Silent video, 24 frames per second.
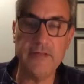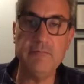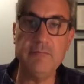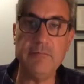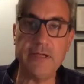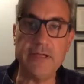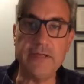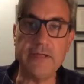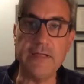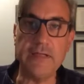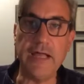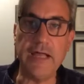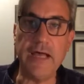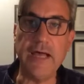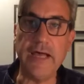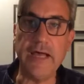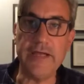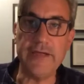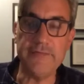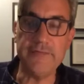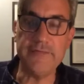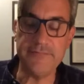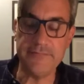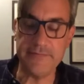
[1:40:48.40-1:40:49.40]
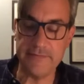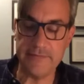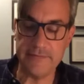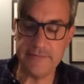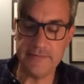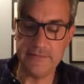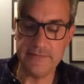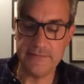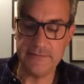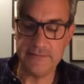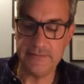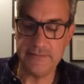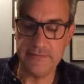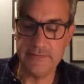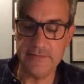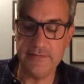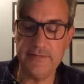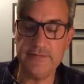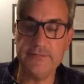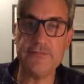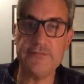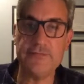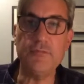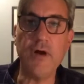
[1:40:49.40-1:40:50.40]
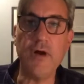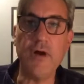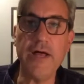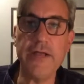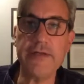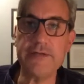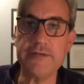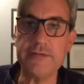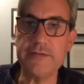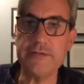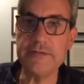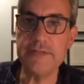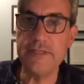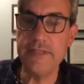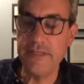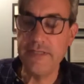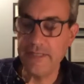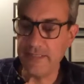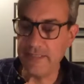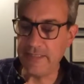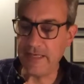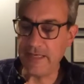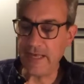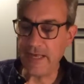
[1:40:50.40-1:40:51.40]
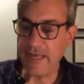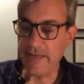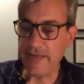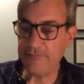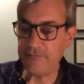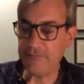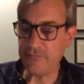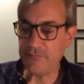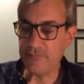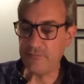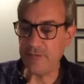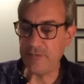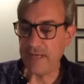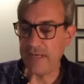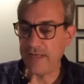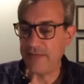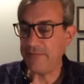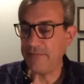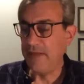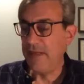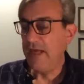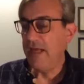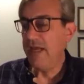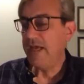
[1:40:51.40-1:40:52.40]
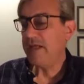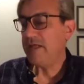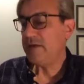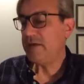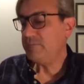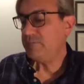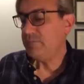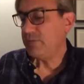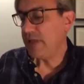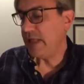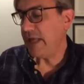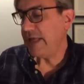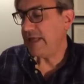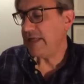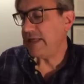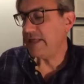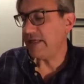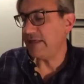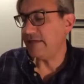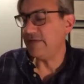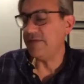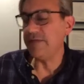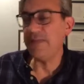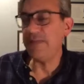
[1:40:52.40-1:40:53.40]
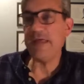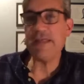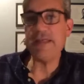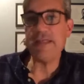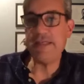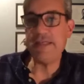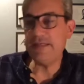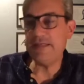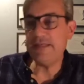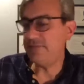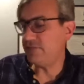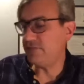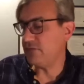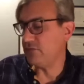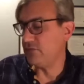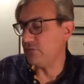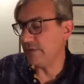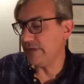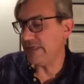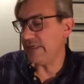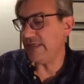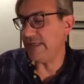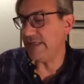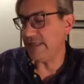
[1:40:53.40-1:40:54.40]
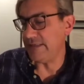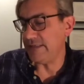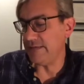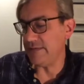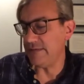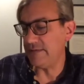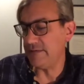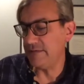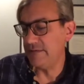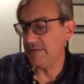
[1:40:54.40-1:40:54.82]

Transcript: but alive, swaddled in aftermath, and a blanket that is green,